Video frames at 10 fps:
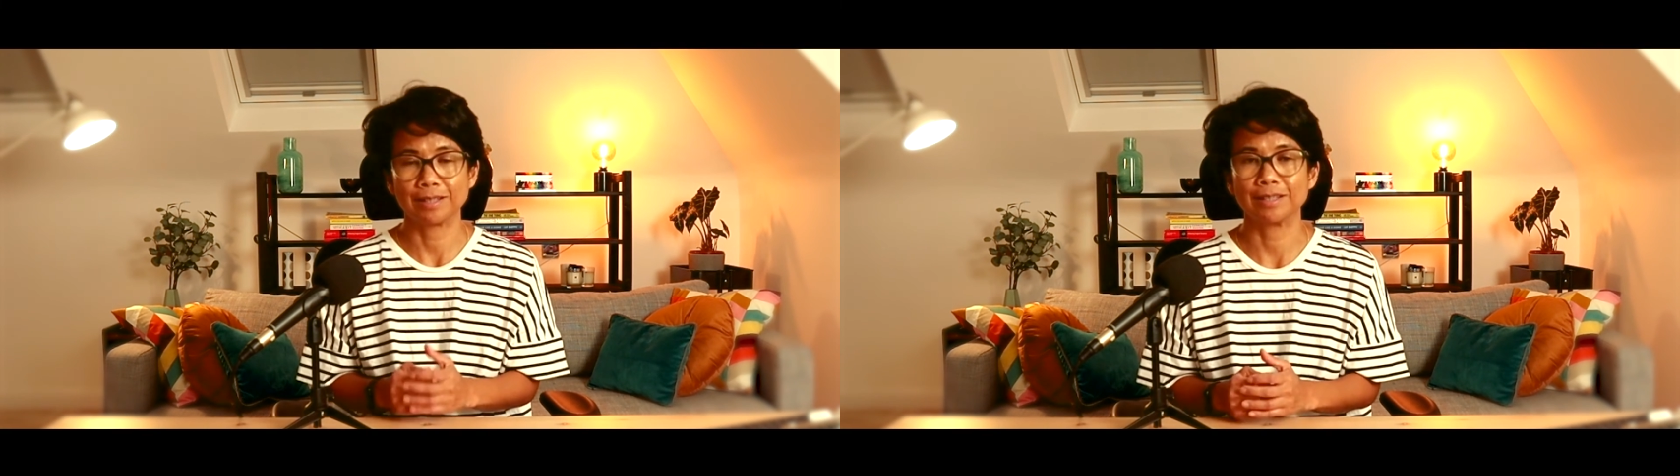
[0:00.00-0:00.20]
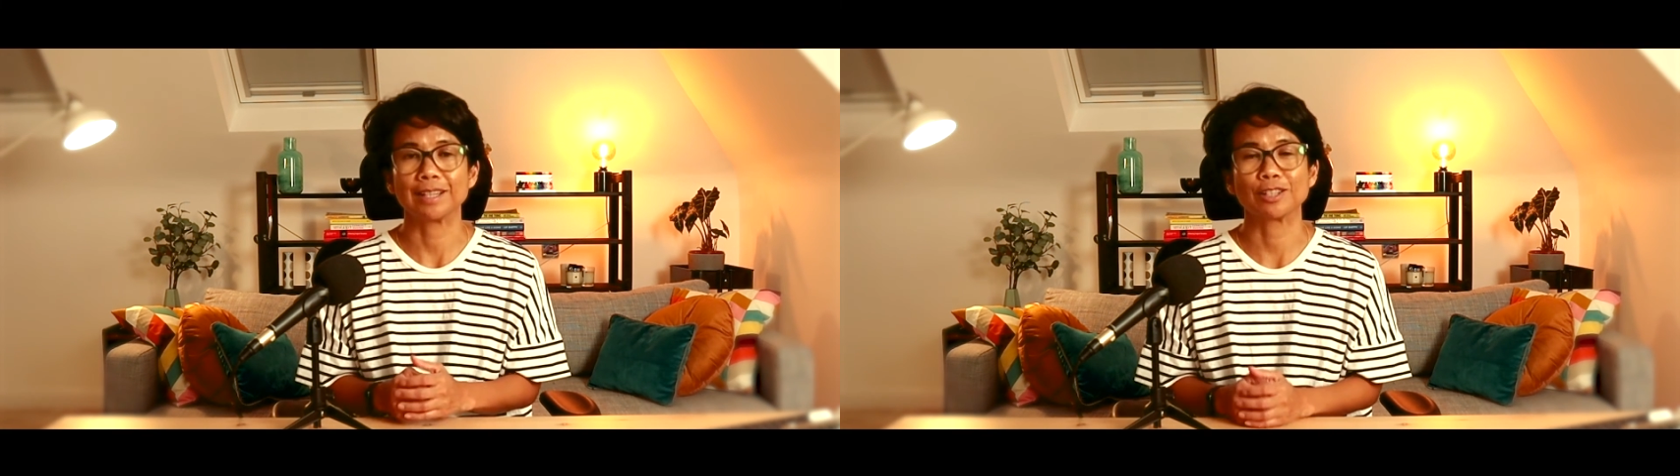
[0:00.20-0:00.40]

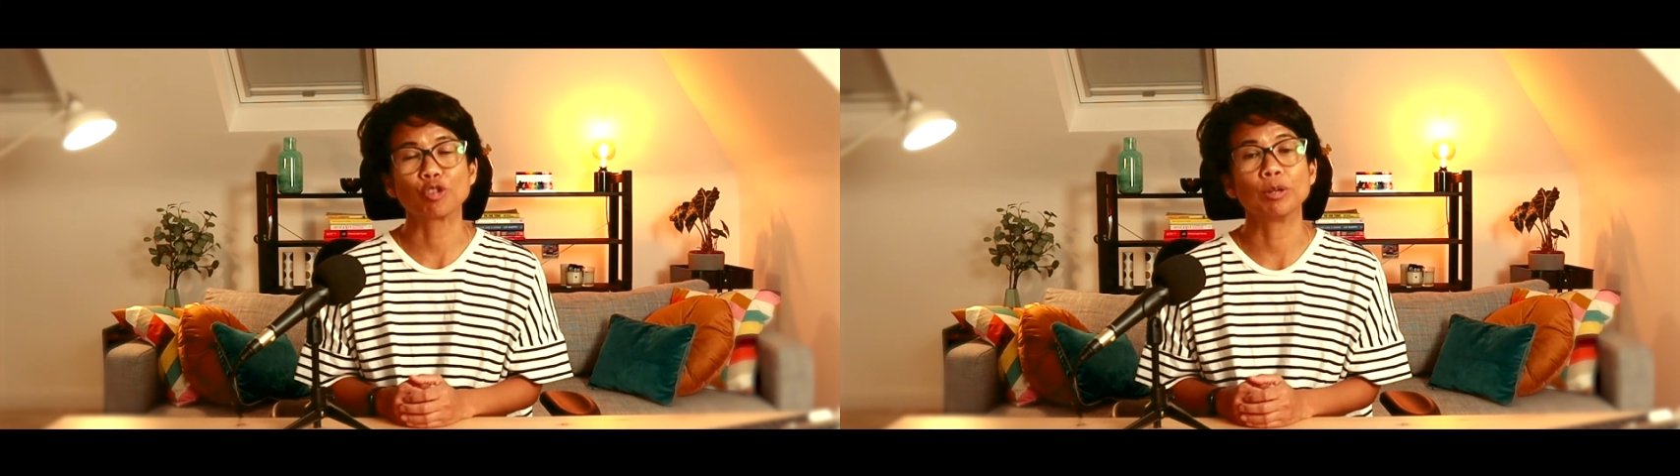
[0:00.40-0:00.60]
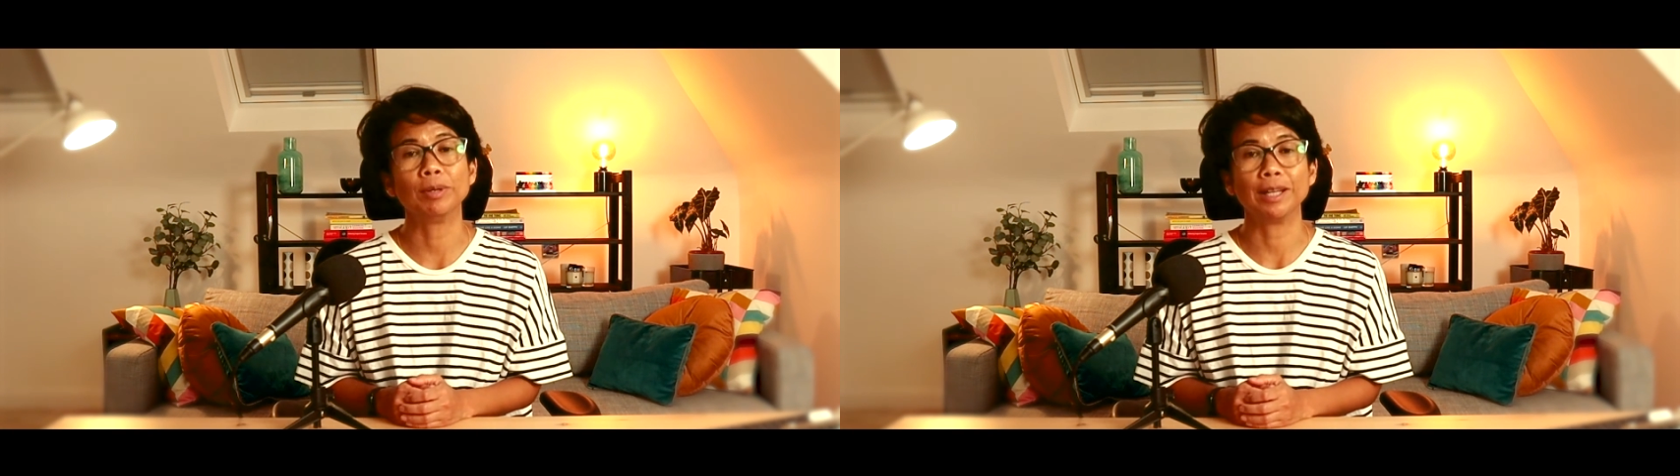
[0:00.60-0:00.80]
This is
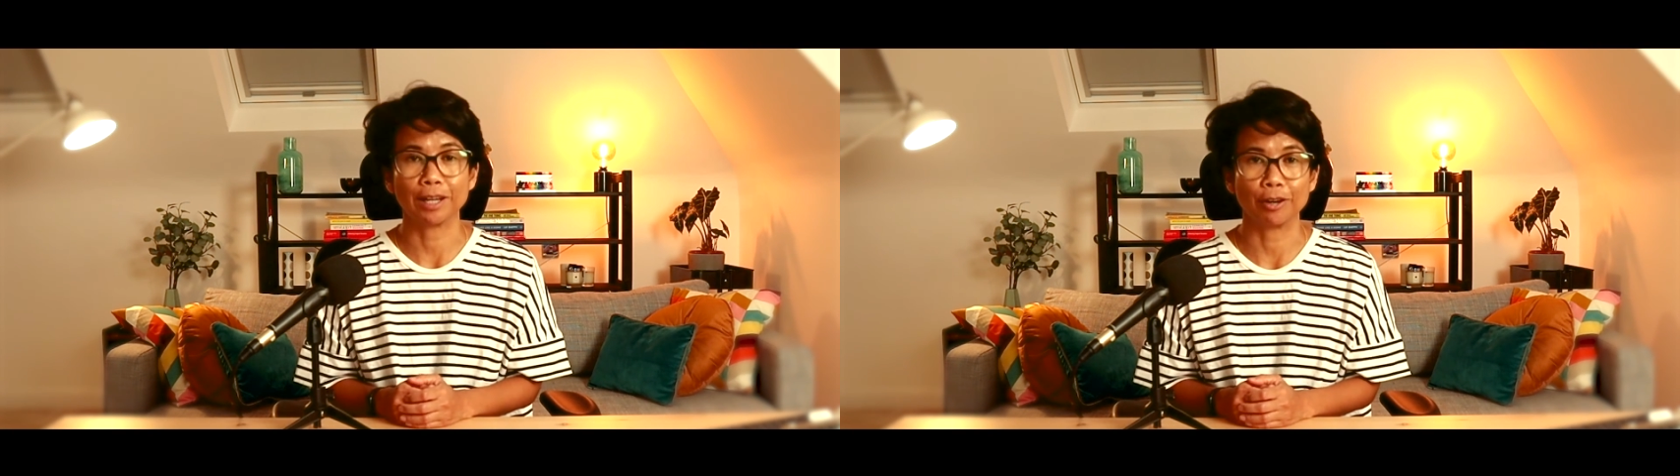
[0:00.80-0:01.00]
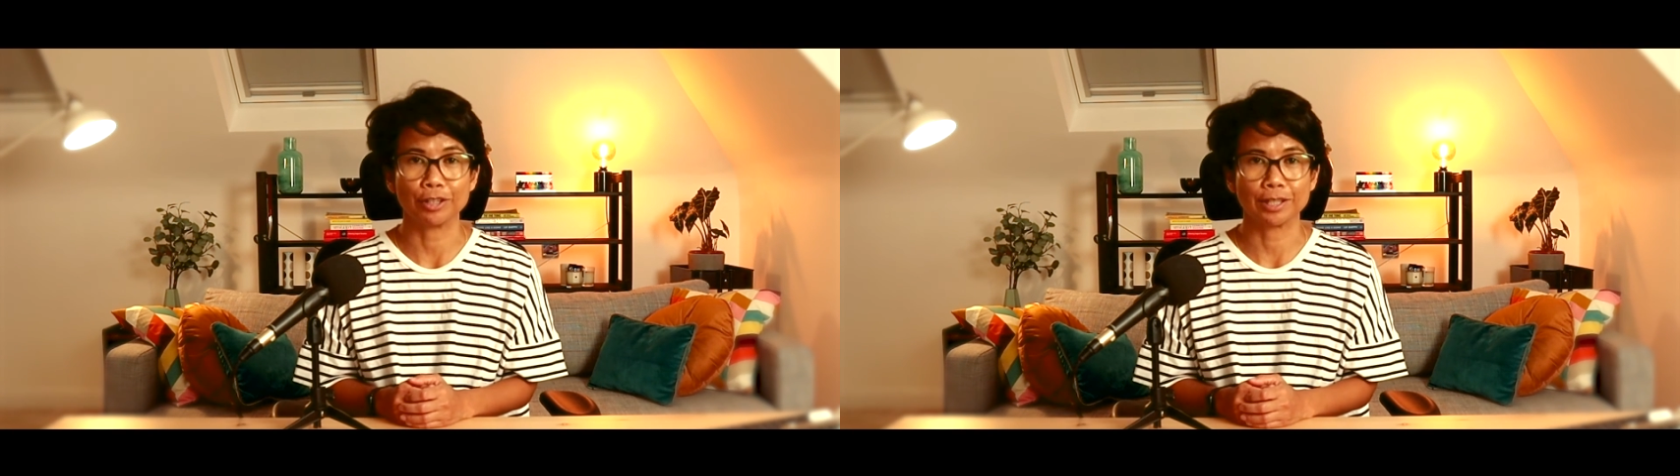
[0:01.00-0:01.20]

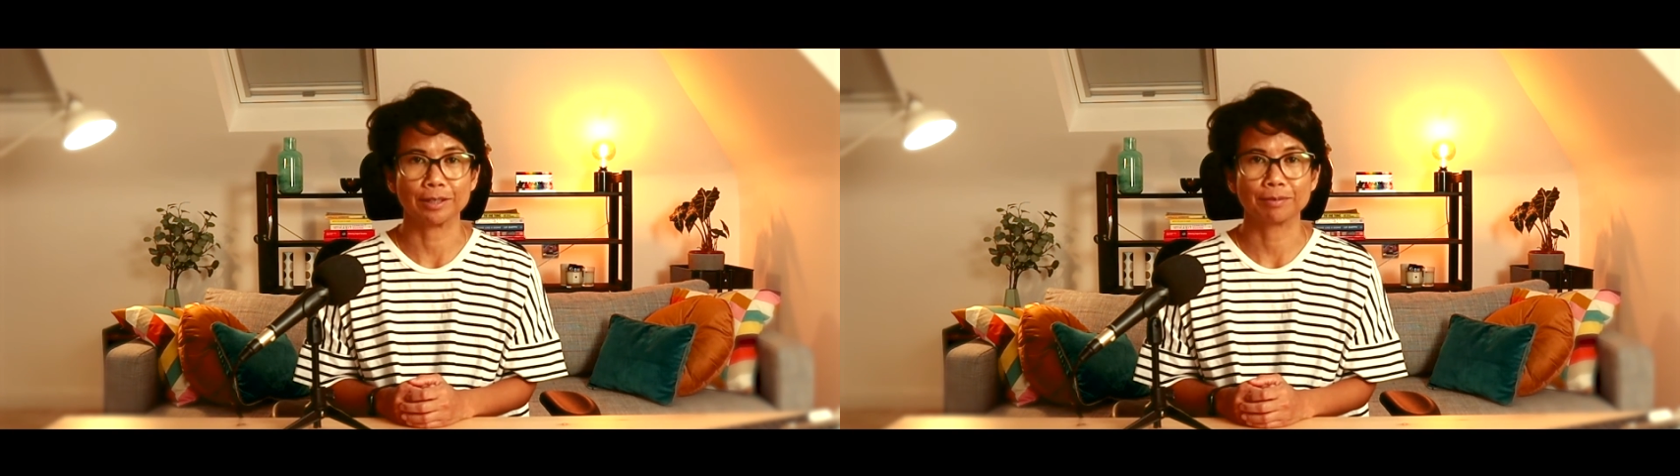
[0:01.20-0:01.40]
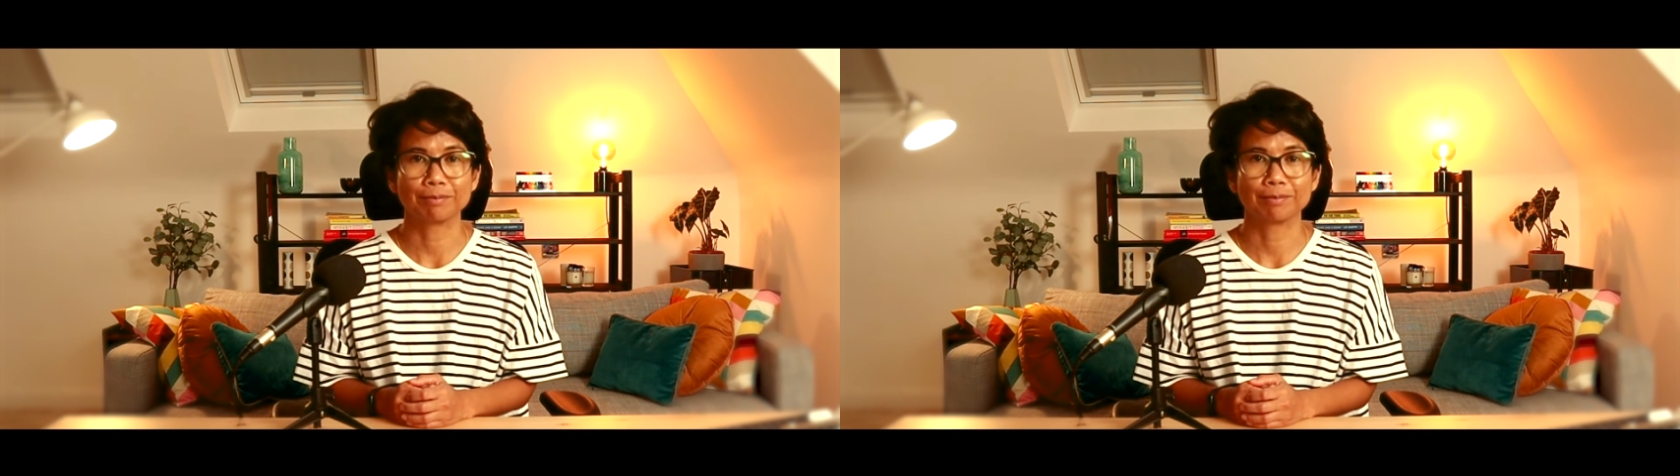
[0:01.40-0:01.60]
extremely
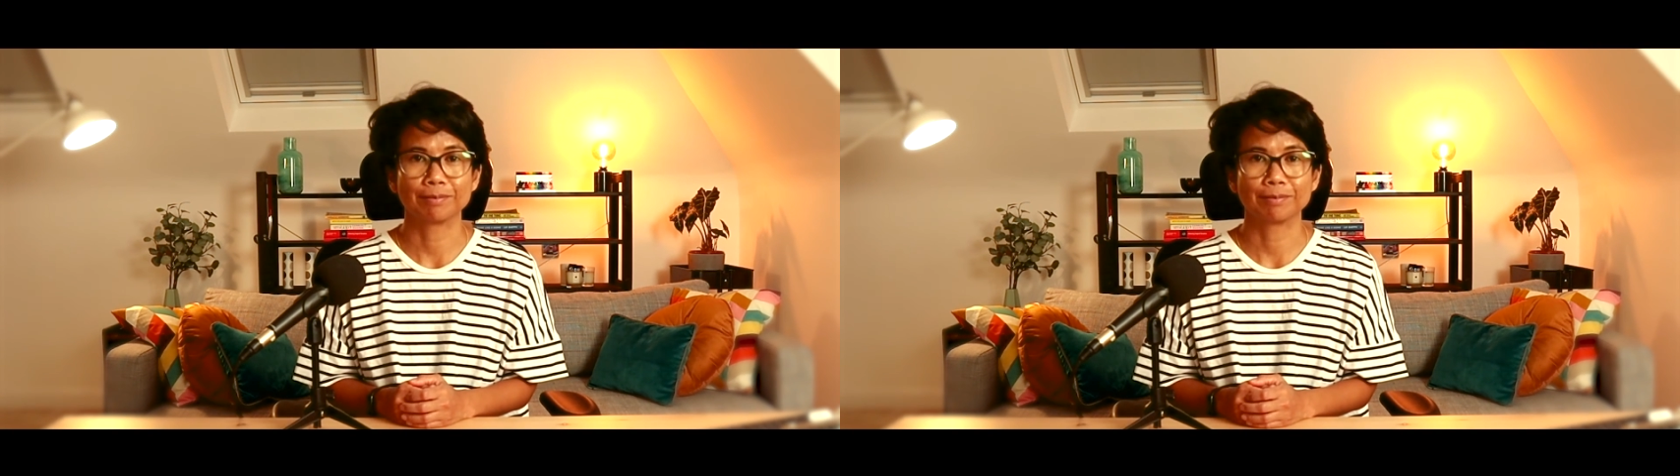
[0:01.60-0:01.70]
encouraging.